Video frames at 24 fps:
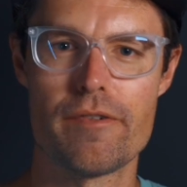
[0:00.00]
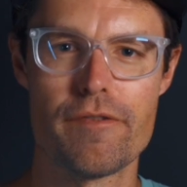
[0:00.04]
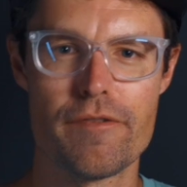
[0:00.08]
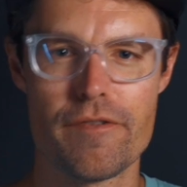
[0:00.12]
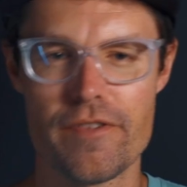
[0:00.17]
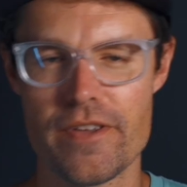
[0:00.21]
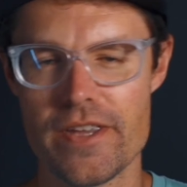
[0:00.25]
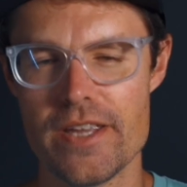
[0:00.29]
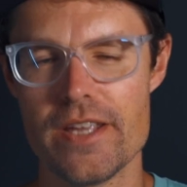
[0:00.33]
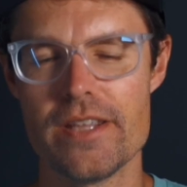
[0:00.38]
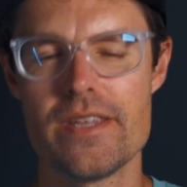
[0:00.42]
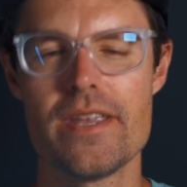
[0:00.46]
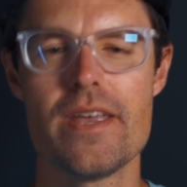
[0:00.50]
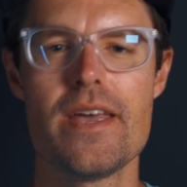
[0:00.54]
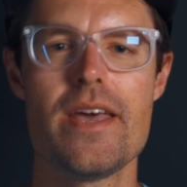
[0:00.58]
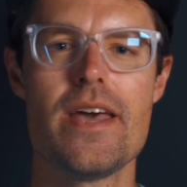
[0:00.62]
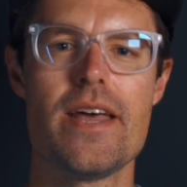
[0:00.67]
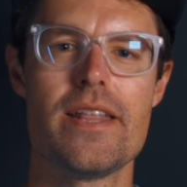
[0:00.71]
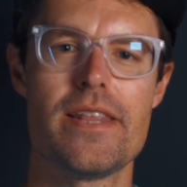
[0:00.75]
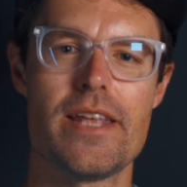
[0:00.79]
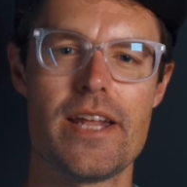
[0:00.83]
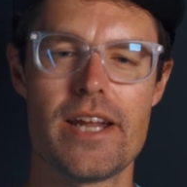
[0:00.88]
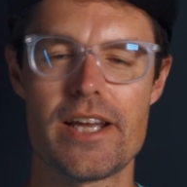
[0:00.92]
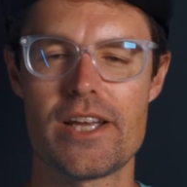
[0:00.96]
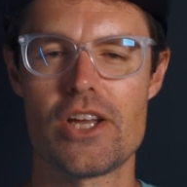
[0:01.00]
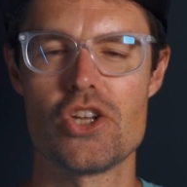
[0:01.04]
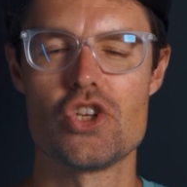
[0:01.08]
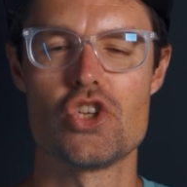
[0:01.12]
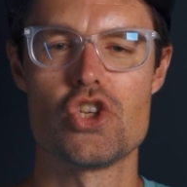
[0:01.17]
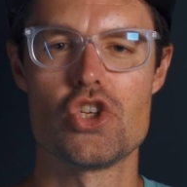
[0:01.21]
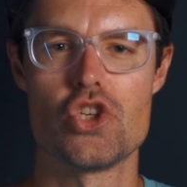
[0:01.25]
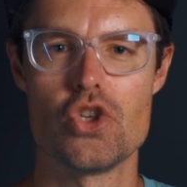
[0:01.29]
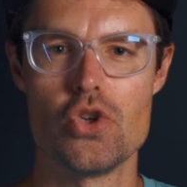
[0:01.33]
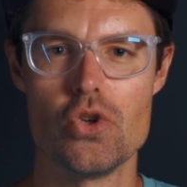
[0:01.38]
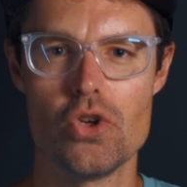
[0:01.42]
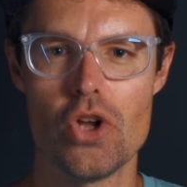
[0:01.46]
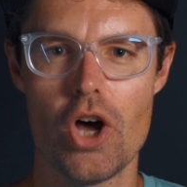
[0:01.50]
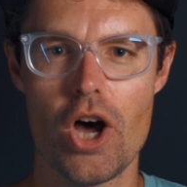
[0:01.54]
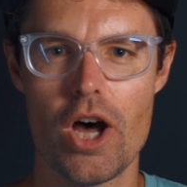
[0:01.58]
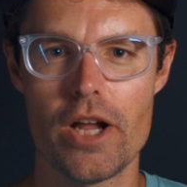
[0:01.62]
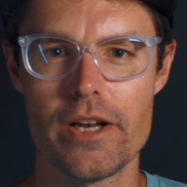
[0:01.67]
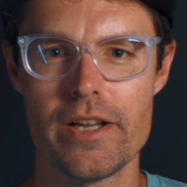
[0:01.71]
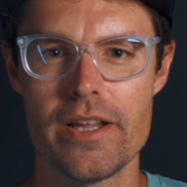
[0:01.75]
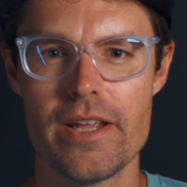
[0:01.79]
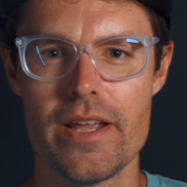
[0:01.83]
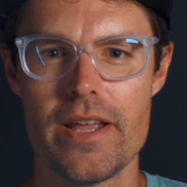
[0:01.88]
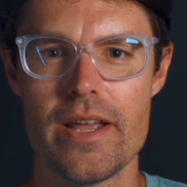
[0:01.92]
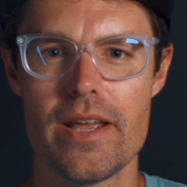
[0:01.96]
feet that I could shoot
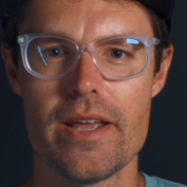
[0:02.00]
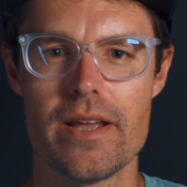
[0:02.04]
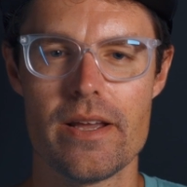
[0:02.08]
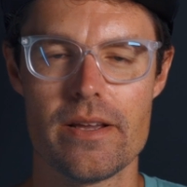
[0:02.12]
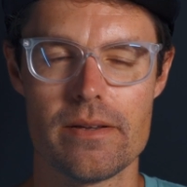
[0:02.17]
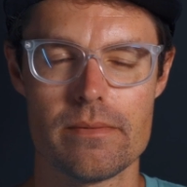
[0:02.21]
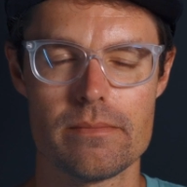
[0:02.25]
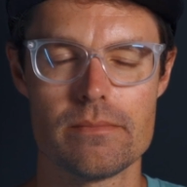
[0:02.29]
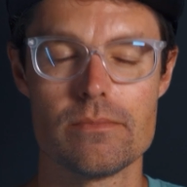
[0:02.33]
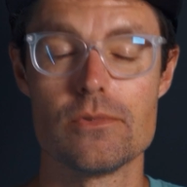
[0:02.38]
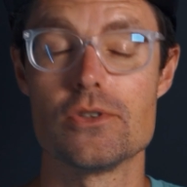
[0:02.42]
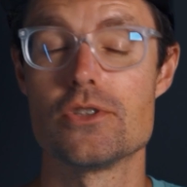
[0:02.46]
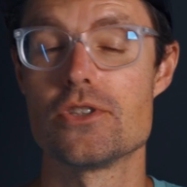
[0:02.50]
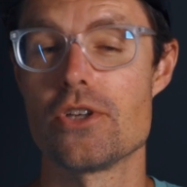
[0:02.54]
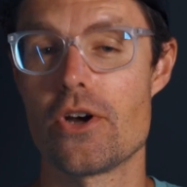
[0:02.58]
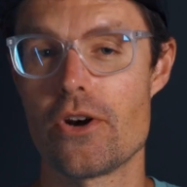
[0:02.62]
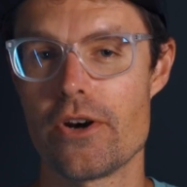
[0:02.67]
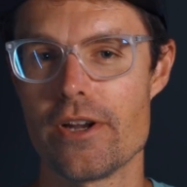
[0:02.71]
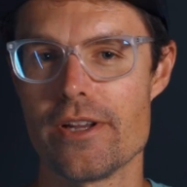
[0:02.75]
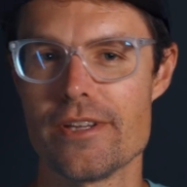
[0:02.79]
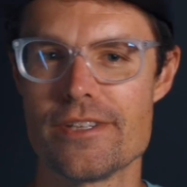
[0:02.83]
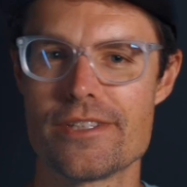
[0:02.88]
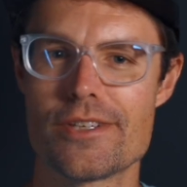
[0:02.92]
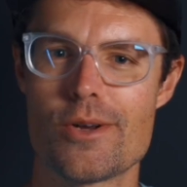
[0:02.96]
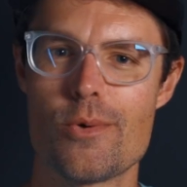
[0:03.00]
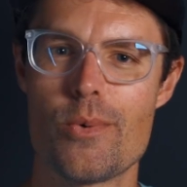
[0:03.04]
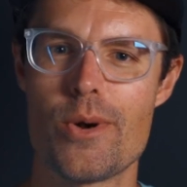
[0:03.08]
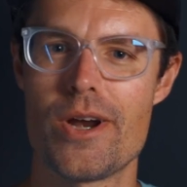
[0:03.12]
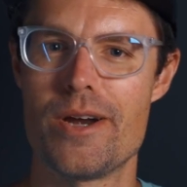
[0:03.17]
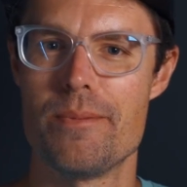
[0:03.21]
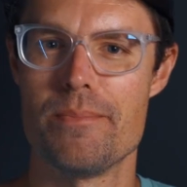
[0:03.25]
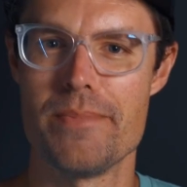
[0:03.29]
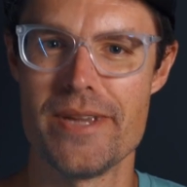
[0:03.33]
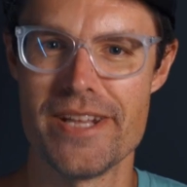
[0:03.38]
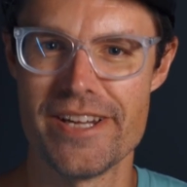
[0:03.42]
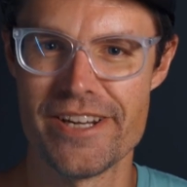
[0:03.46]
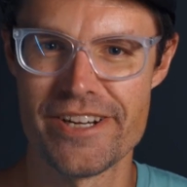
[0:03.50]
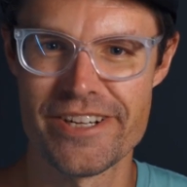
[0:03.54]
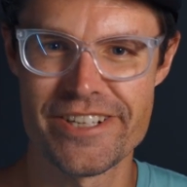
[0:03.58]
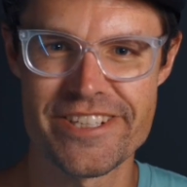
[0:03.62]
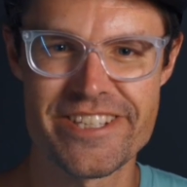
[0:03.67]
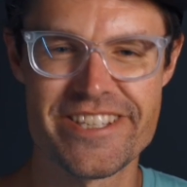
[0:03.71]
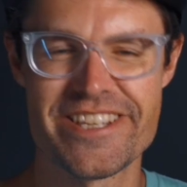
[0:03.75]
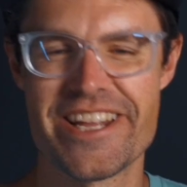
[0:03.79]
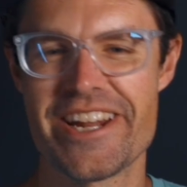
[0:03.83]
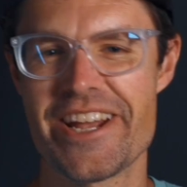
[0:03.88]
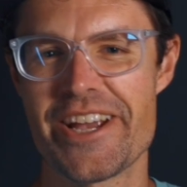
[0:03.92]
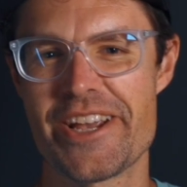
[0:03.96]
on. Sorry, square
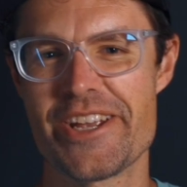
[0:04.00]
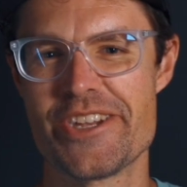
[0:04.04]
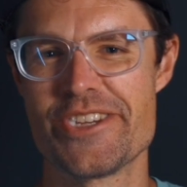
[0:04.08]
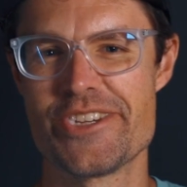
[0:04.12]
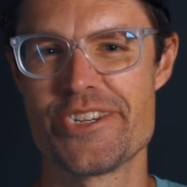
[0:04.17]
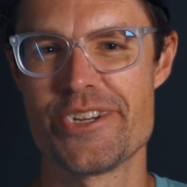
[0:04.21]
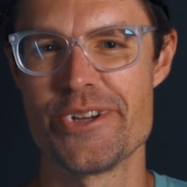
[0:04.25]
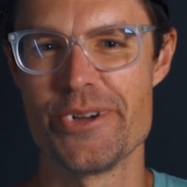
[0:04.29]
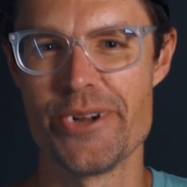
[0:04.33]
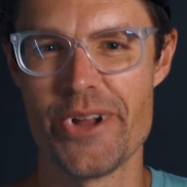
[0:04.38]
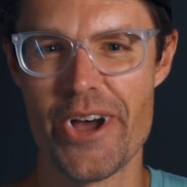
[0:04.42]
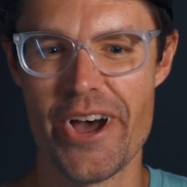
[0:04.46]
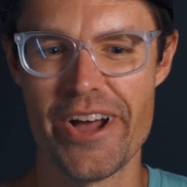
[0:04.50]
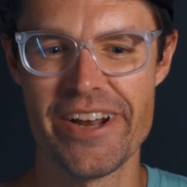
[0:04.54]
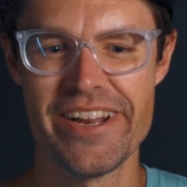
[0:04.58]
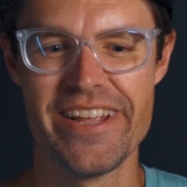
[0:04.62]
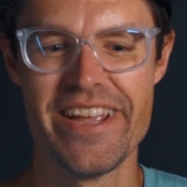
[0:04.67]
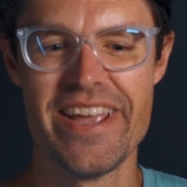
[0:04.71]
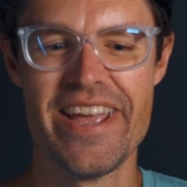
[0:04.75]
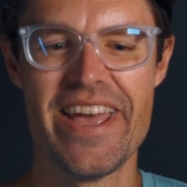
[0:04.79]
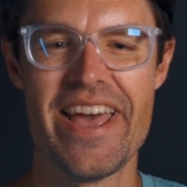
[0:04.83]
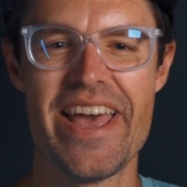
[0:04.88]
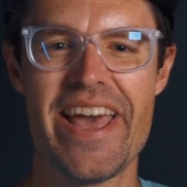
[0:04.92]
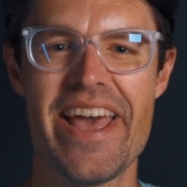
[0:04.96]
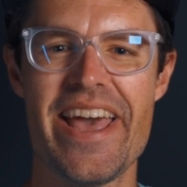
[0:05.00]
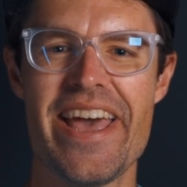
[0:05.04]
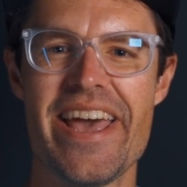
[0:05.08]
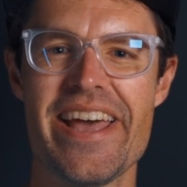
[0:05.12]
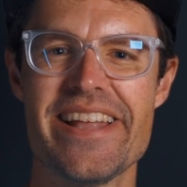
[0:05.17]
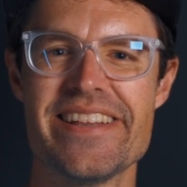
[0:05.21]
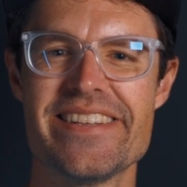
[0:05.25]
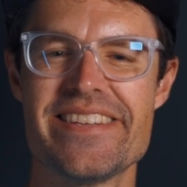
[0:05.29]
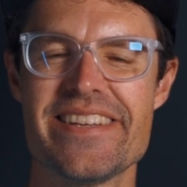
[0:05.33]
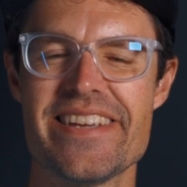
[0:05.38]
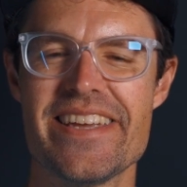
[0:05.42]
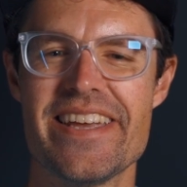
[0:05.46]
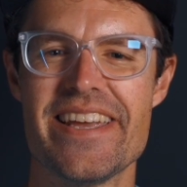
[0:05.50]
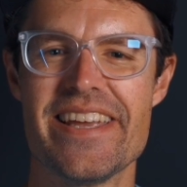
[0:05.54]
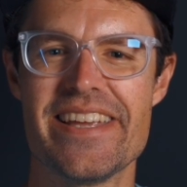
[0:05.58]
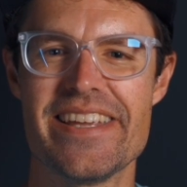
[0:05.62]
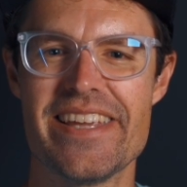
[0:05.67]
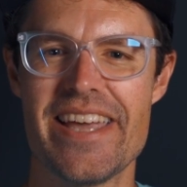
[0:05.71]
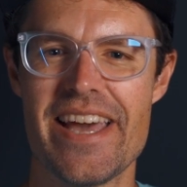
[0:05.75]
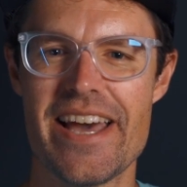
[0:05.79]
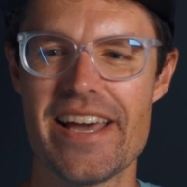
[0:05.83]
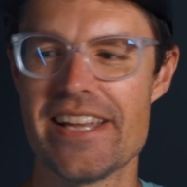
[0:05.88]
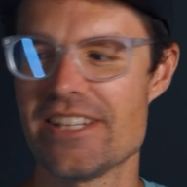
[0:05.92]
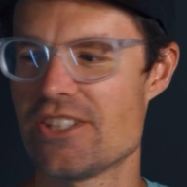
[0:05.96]
meters that I could shoot on. And
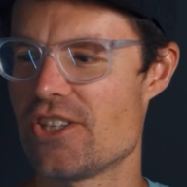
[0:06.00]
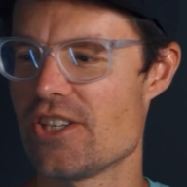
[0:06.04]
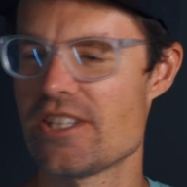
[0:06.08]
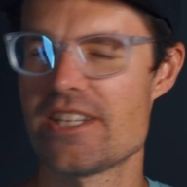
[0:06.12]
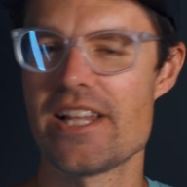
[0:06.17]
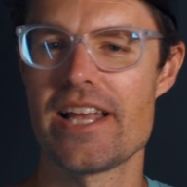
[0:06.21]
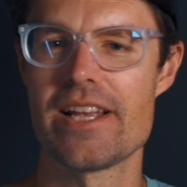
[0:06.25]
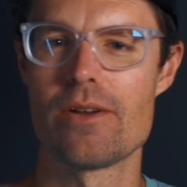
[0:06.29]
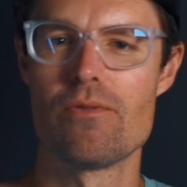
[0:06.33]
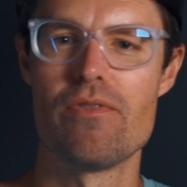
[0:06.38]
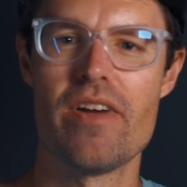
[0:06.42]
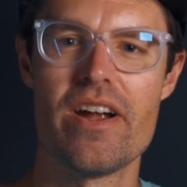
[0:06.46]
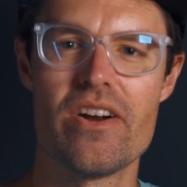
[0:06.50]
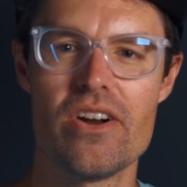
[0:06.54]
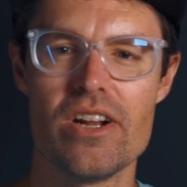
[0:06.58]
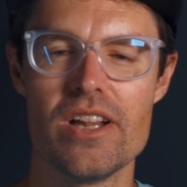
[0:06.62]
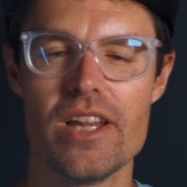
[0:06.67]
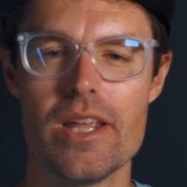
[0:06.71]
yeah, it's just like very